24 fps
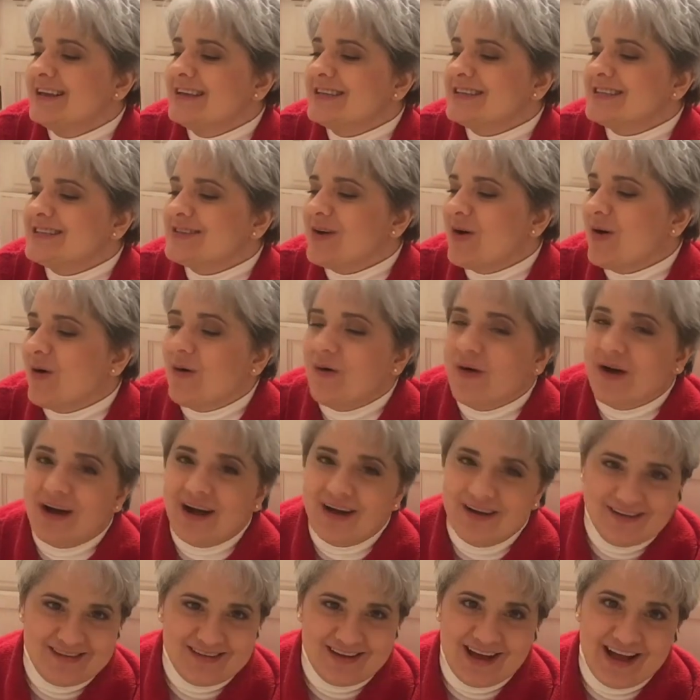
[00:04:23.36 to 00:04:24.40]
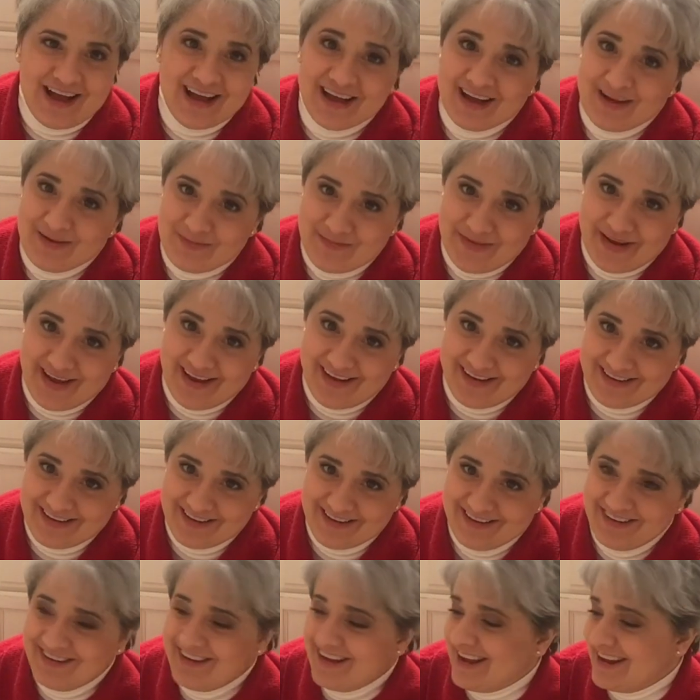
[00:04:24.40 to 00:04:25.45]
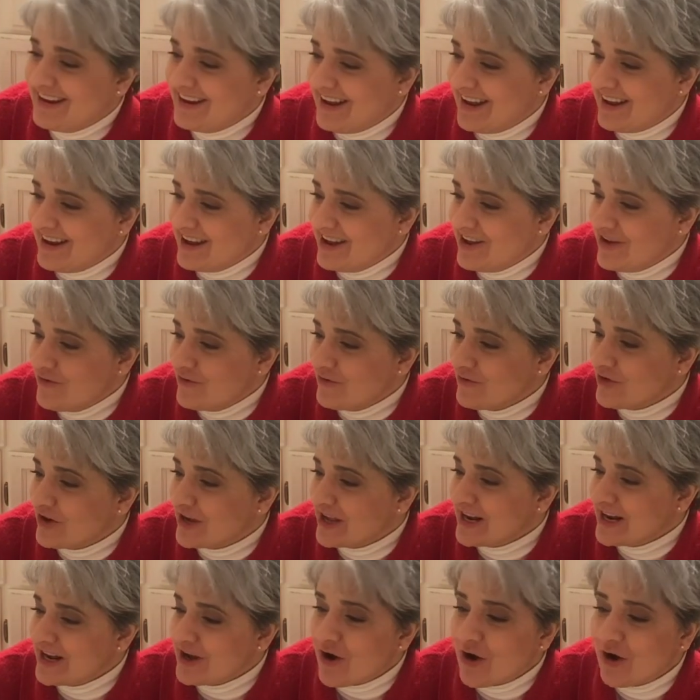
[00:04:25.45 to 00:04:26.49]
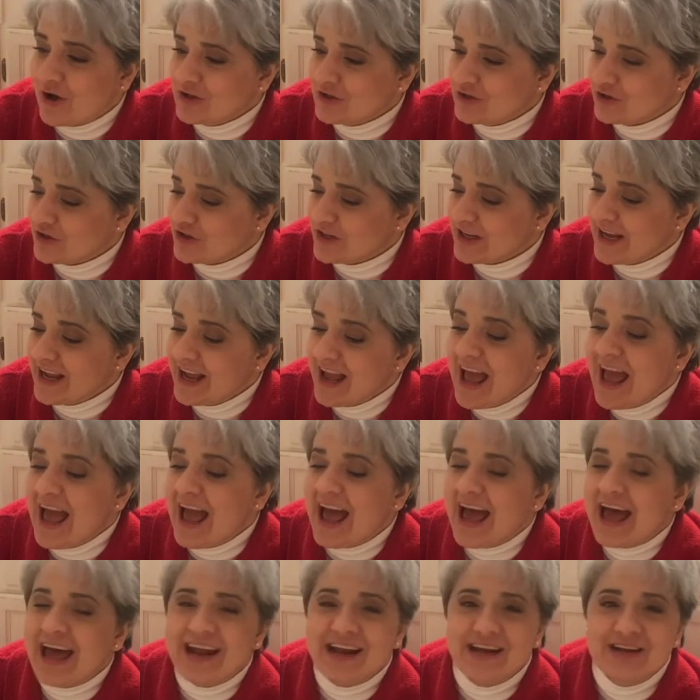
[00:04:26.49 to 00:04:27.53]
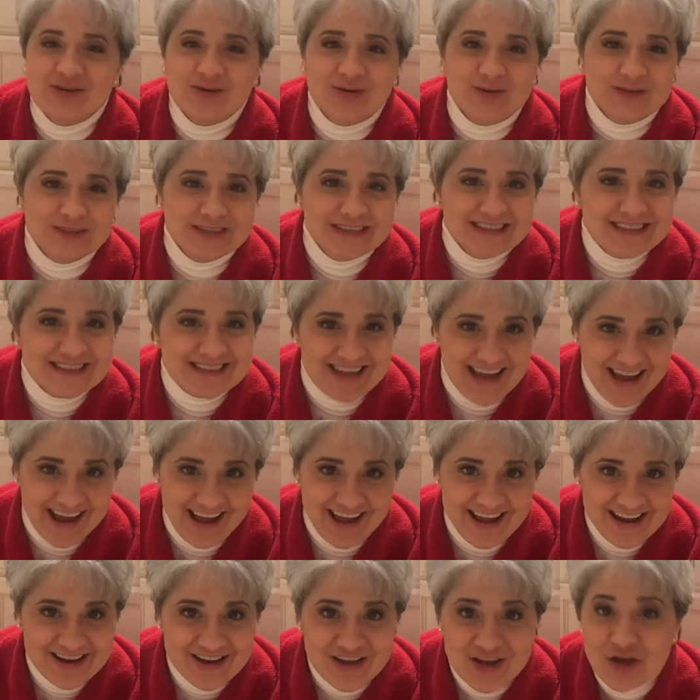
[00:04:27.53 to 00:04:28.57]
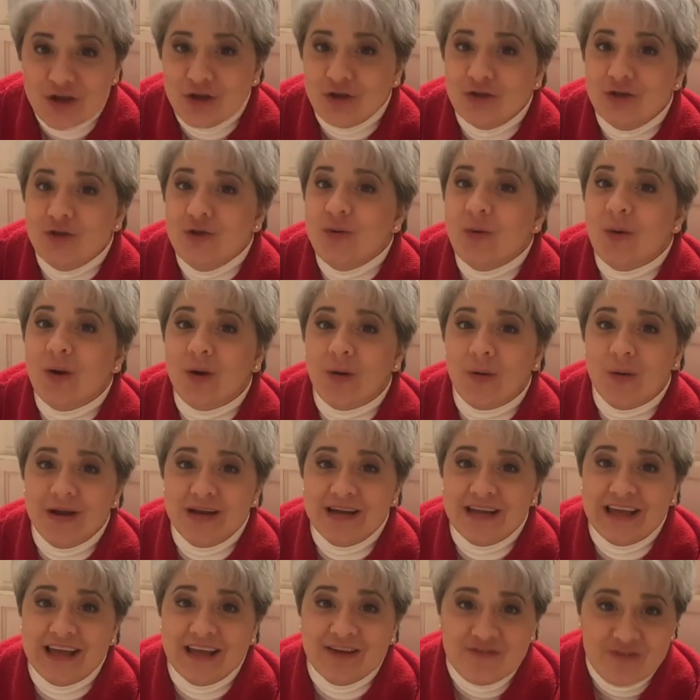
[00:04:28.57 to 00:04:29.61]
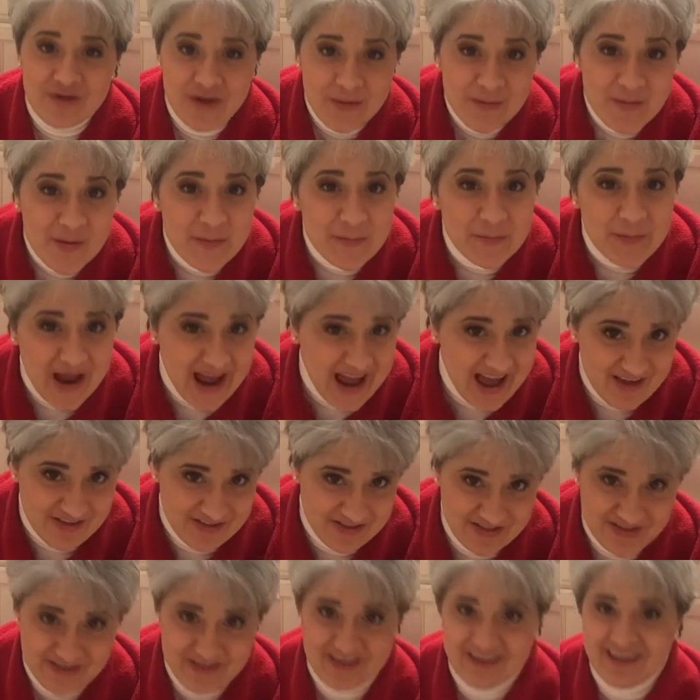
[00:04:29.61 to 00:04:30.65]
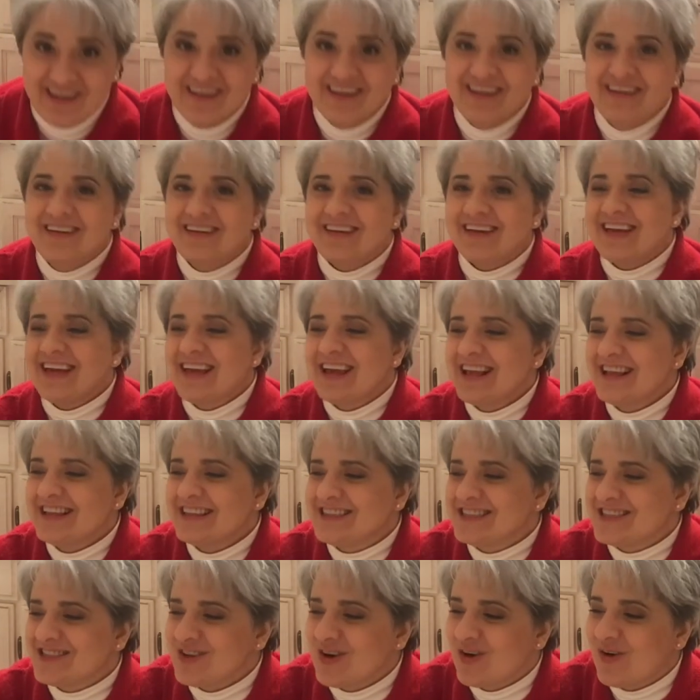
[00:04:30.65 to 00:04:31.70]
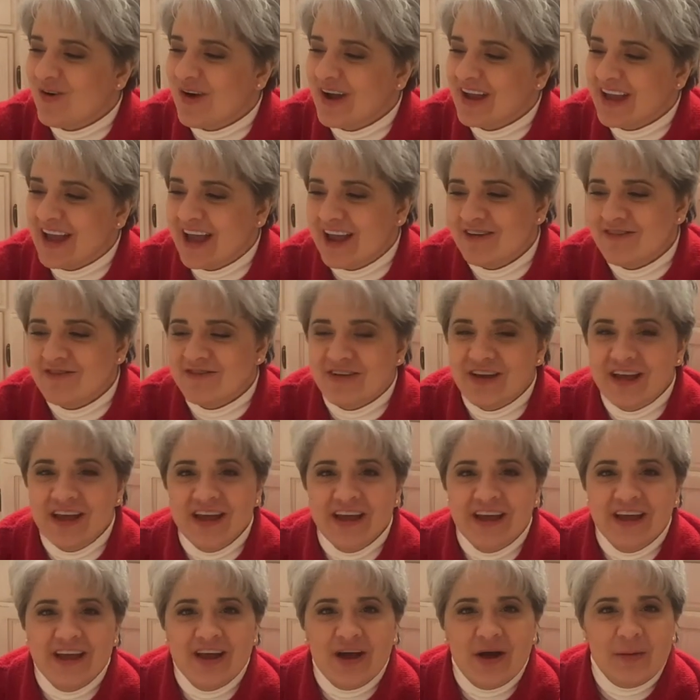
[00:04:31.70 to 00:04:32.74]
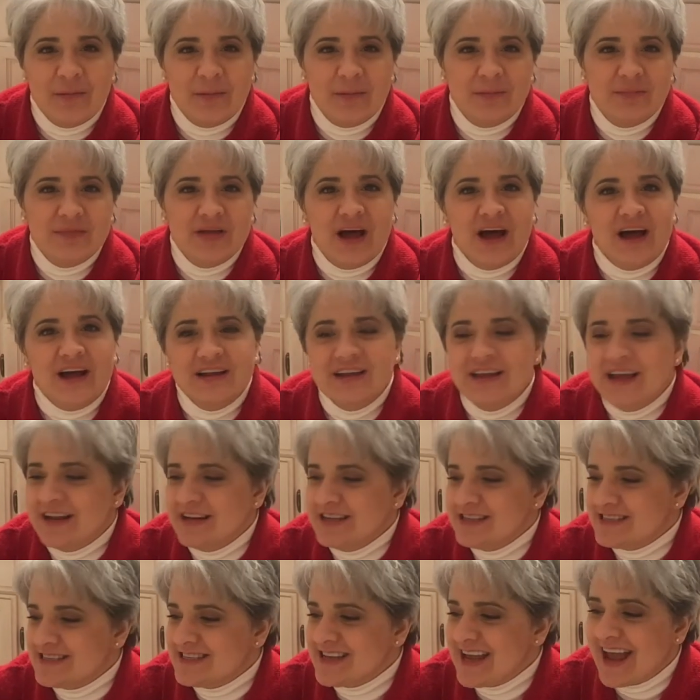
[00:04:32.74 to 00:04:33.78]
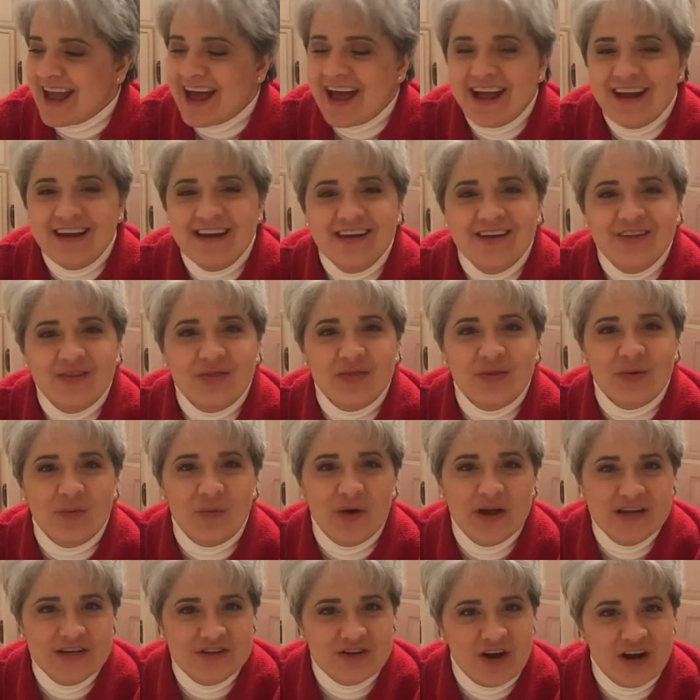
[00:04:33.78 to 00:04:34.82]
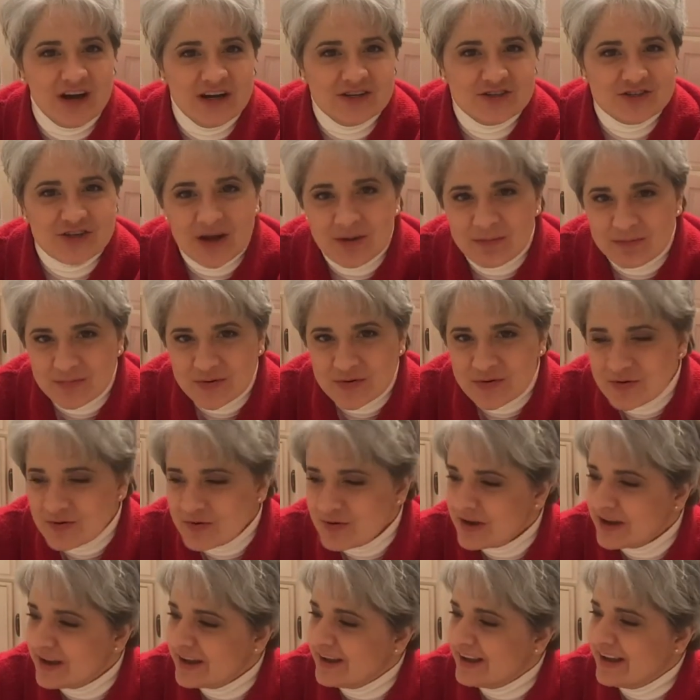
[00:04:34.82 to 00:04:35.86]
So I got mad at Yeti for getting all dirty, and I told his dad, you are going to give him a bath. And so I gave Yeti's dad the white dog shampoo.